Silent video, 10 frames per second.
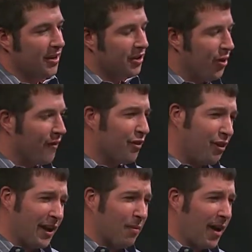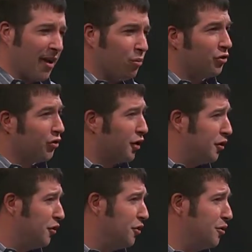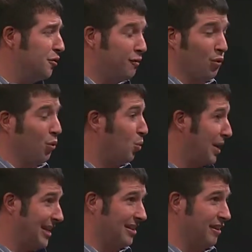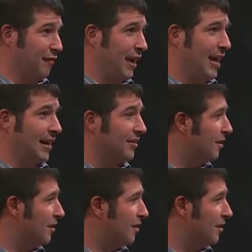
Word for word: you have to think about what you're going to do for weeks in advance.